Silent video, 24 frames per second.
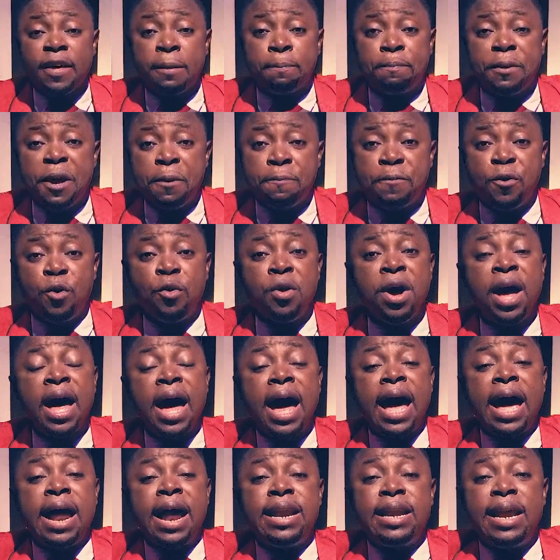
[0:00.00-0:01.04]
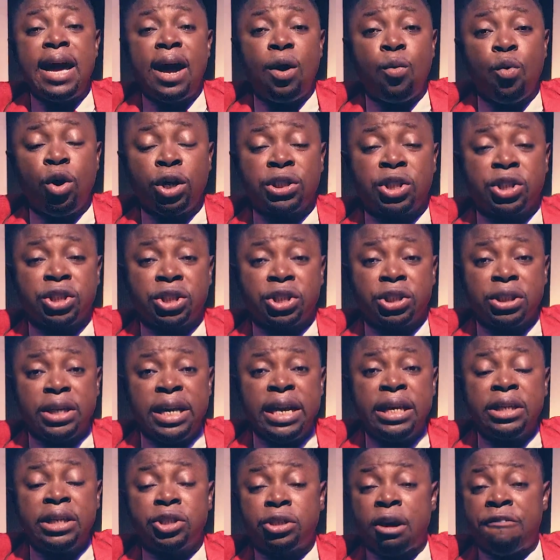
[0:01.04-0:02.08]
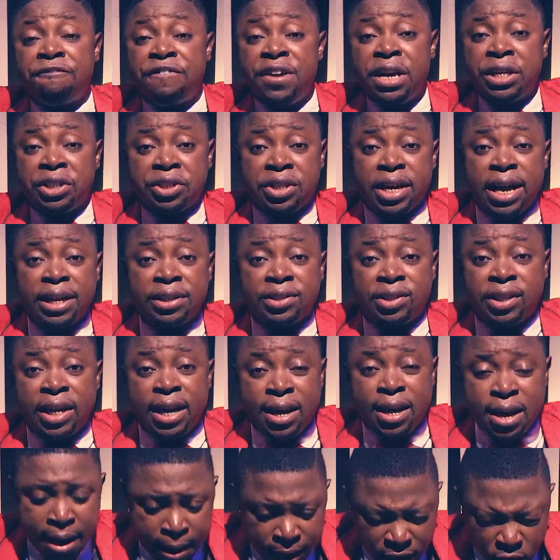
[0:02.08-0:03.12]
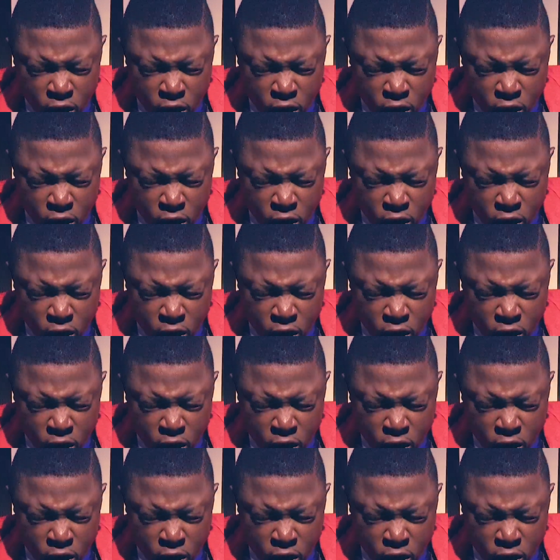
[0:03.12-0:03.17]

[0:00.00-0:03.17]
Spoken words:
the people and there was insufficiency?